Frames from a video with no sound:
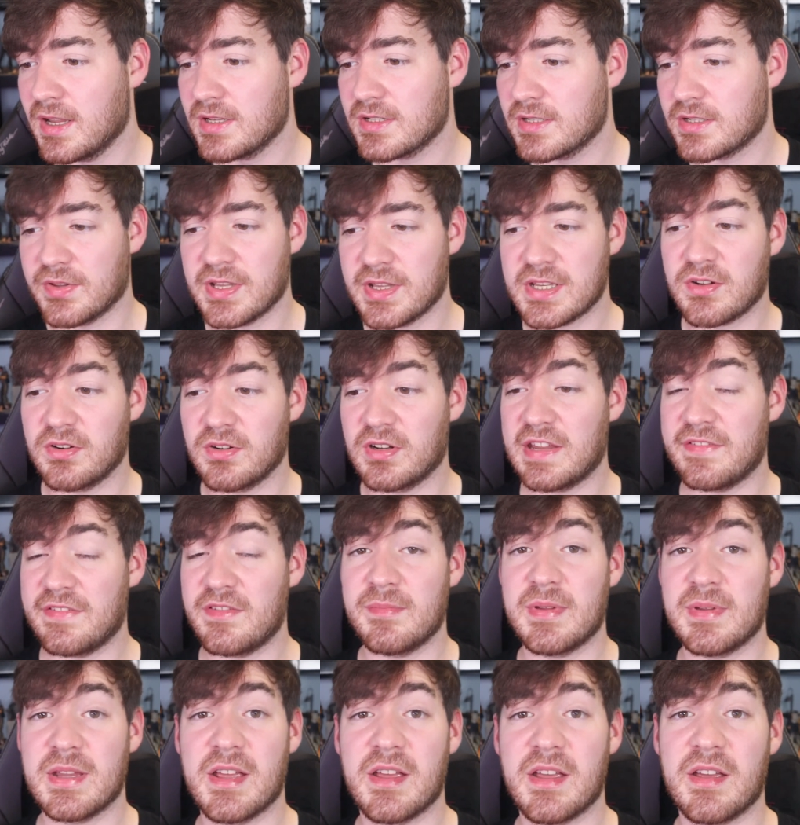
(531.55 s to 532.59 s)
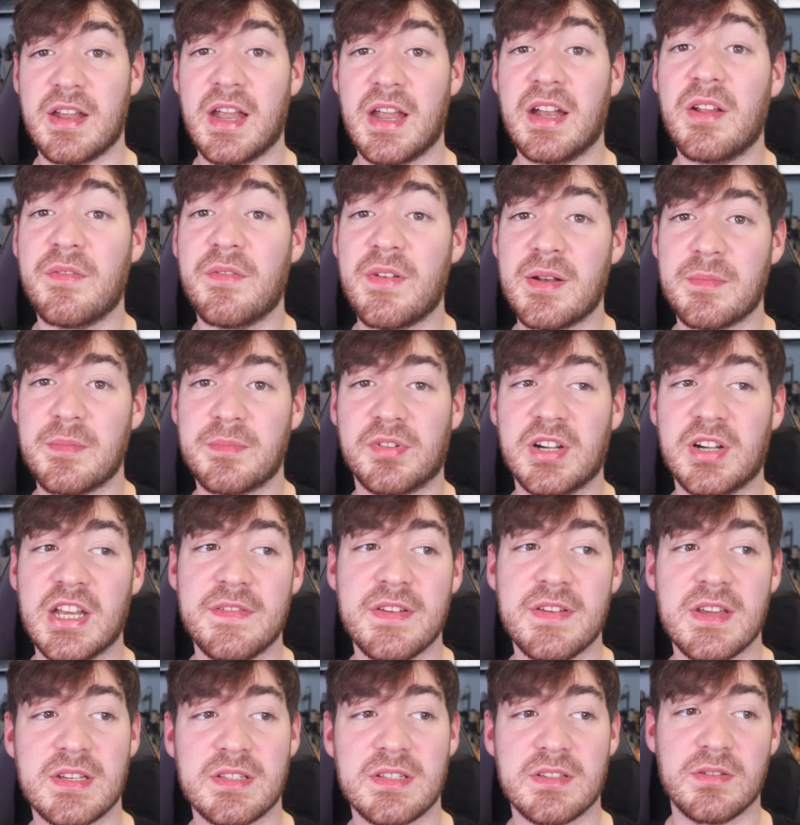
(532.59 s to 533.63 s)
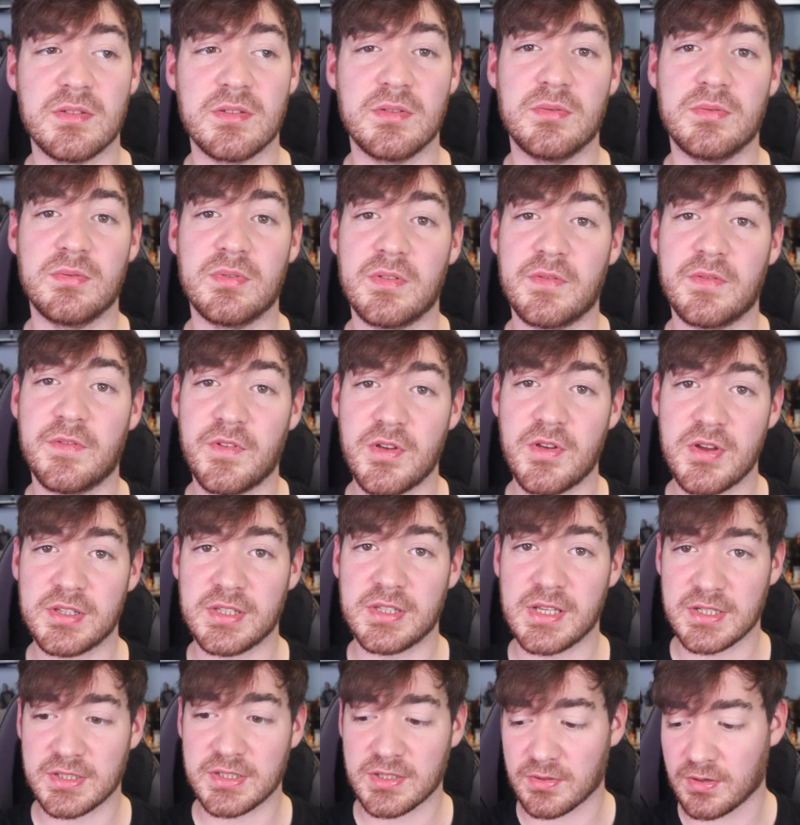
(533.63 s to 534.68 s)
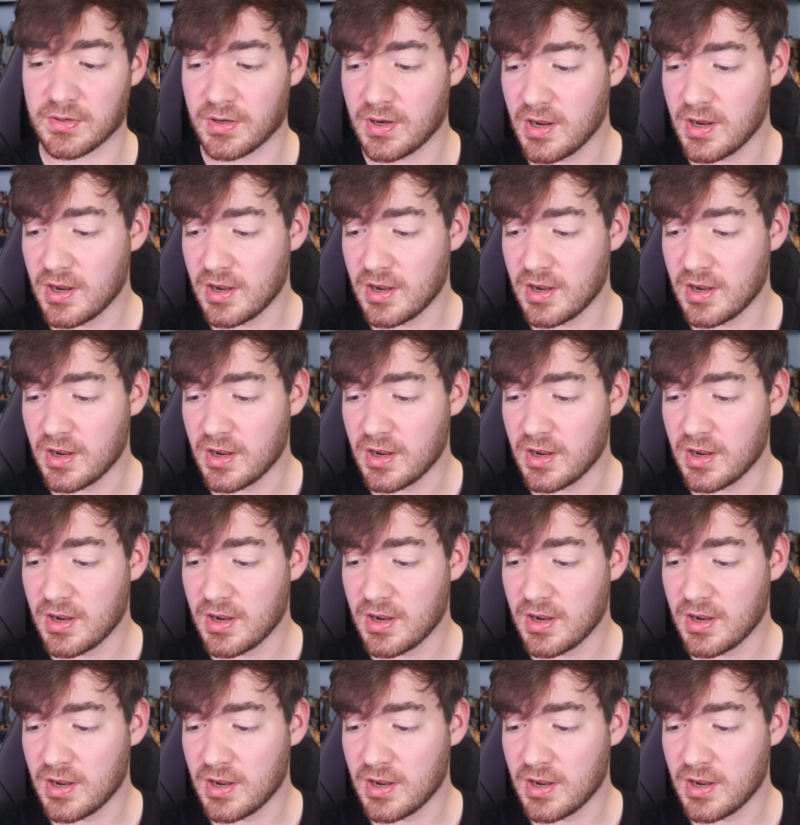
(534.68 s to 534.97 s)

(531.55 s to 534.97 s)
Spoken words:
So this could even be an event previous to the first issue.